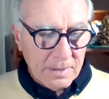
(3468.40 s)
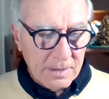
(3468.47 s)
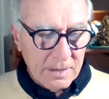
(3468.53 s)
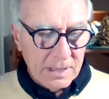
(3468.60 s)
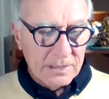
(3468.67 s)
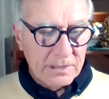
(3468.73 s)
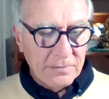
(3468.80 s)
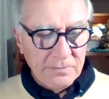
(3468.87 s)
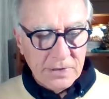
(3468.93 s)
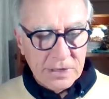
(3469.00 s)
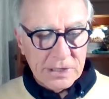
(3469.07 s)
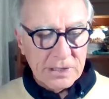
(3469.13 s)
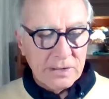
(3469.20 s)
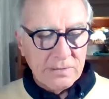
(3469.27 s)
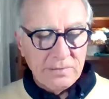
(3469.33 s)
this
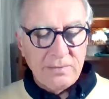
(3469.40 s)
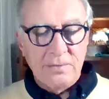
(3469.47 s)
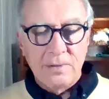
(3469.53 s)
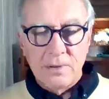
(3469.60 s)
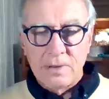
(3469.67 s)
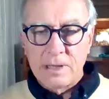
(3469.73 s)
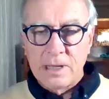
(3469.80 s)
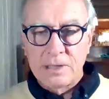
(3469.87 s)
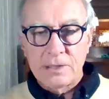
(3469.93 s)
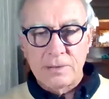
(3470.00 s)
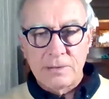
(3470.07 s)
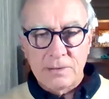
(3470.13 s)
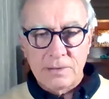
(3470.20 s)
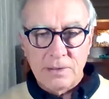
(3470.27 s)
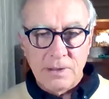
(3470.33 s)
division
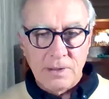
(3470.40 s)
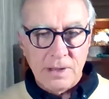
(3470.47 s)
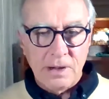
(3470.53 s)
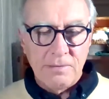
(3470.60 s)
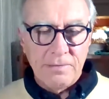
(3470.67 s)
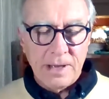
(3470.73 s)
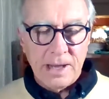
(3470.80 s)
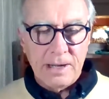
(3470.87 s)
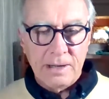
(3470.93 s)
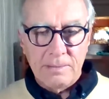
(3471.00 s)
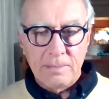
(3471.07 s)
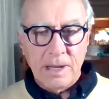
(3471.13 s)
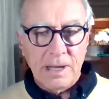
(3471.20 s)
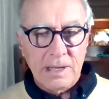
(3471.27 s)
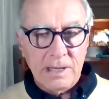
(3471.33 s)
into Theravada and
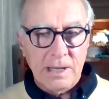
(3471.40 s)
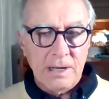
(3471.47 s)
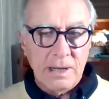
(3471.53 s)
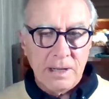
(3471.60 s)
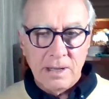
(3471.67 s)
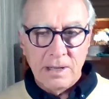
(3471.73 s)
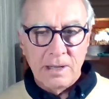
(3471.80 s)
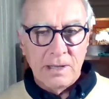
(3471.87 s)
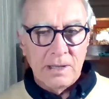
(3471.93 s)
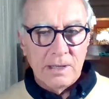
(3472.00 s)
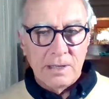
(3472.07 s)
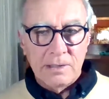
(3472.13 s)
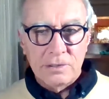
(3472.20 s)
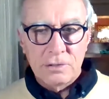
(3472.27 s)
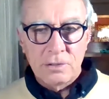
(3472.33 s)
Mahayana
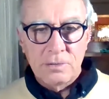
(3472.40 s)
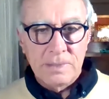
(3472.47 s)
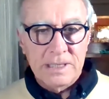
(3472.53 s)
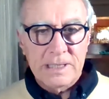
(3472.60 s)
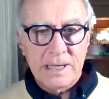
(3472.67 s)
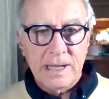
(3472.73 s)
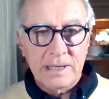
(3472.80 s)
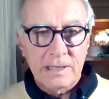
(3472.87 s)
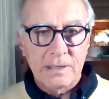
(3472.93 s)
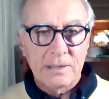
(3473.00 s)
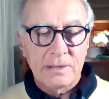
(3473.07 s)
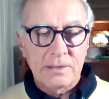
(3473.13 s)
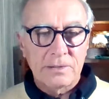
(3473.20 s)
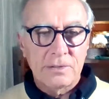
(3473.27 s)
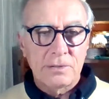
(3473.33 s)
shouldn't be
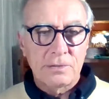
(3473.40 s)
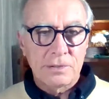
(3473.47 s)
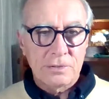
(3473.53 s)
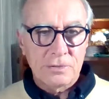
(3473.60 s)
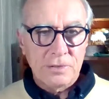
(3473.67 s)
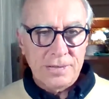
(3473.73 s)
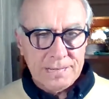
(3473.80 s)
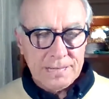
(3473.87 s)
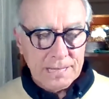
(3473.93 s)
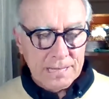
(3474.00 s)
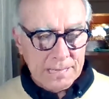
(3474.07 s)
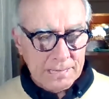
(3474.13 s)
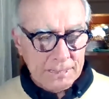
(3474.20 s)
taken too strictly.